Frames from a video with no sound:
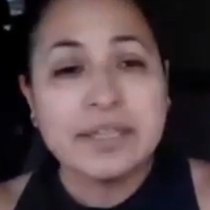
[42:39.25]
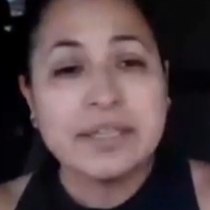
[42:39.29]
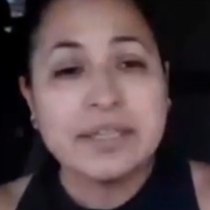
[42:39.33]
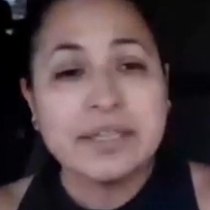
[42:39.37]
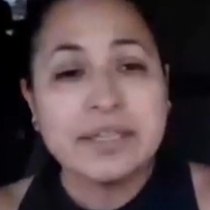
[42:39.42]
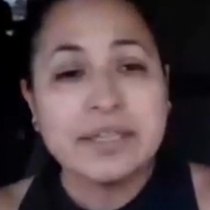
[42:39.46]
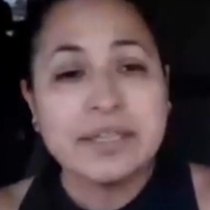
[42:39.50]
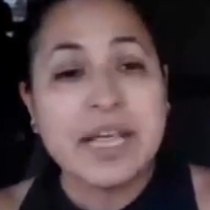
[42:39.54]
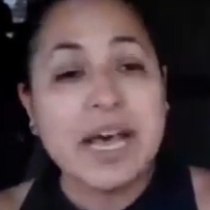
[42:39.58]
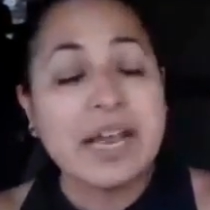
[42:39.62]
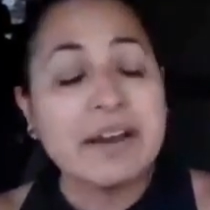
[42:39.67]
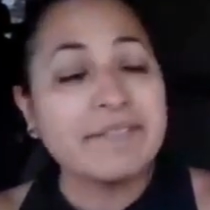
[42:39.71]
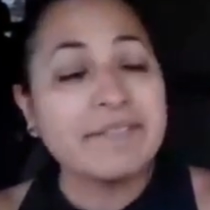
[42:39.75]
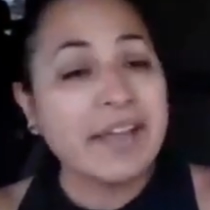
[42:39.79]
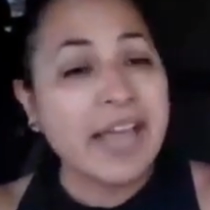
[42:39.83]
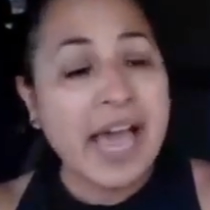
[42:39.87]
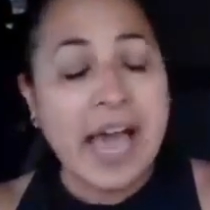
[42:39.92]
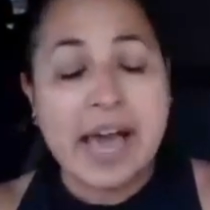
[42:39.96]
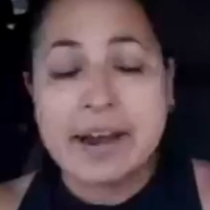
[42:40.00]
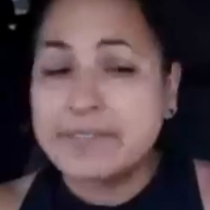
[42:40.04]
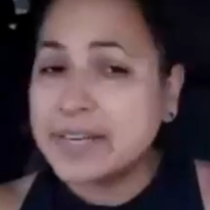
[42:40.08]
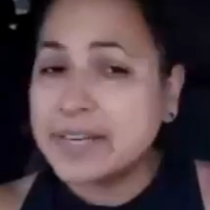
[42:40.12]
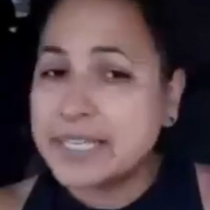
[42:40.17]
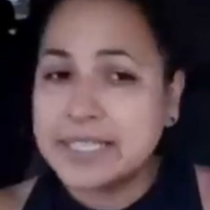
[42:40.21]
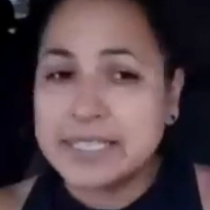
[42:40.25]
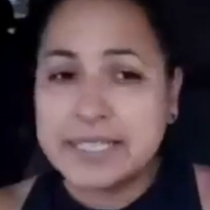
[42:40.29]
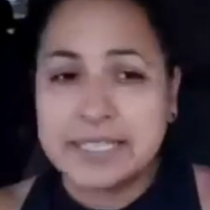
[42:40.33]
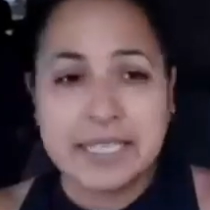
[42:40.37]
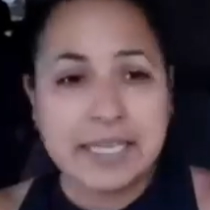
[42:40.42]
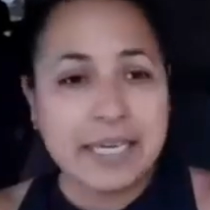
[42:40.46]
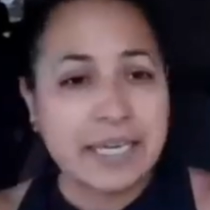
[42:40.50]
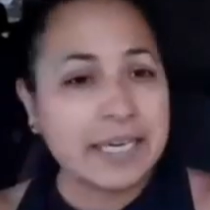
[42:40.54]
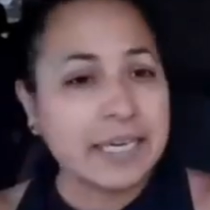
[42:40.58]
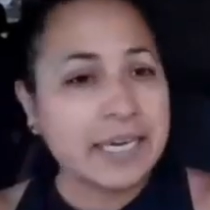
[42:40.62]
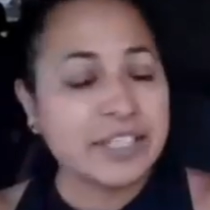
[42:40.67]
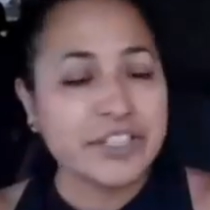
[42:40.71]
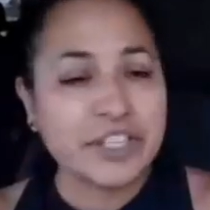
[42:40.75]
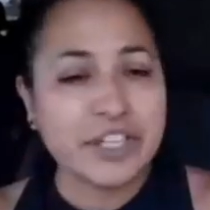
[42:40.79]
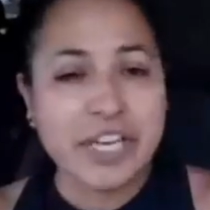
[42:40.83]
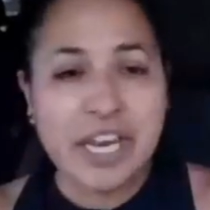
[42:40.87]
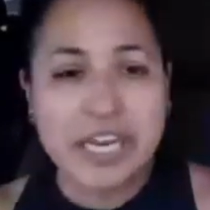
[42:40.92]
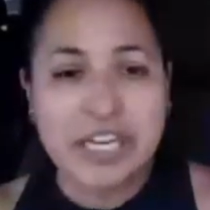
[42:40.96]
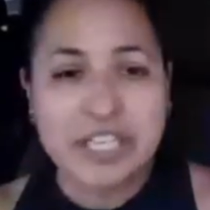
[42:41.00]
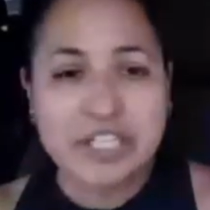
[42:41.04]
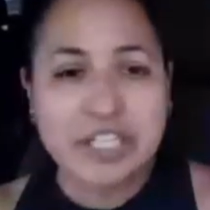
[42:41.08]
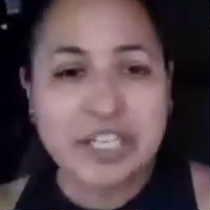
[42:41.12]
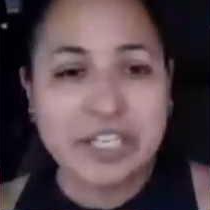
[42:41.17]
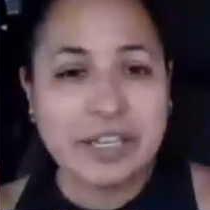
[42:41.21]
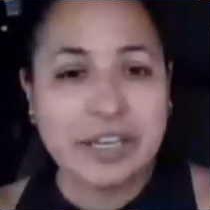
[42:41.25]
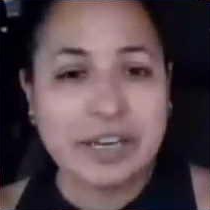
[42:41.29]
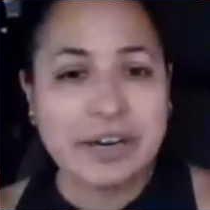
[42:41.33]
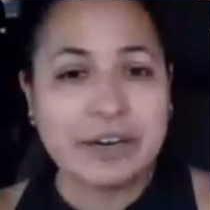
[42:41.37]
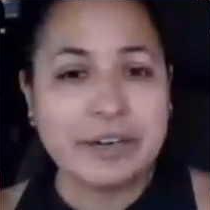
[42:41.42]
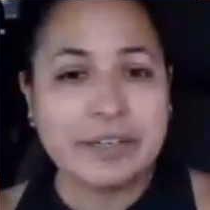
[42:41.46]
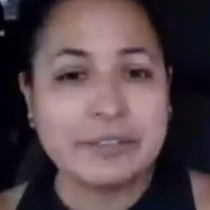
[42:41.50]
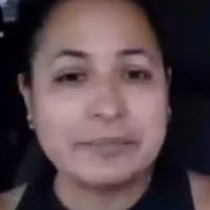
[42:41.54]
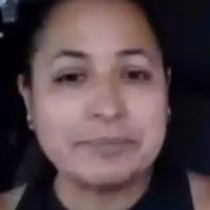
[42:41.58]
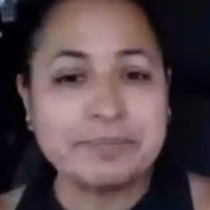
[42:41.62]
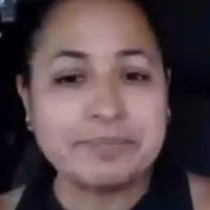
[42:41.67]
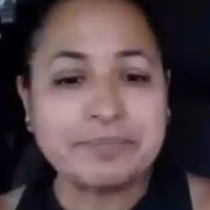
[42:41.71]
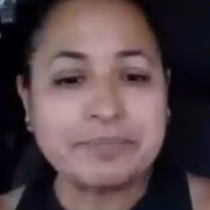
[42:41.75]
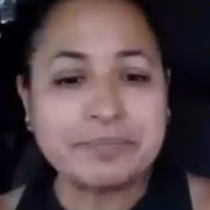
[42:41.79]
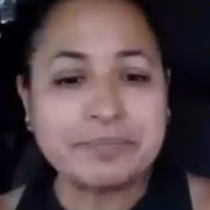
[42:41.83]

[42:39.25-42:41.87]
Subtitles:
a lot of advocacy and education there.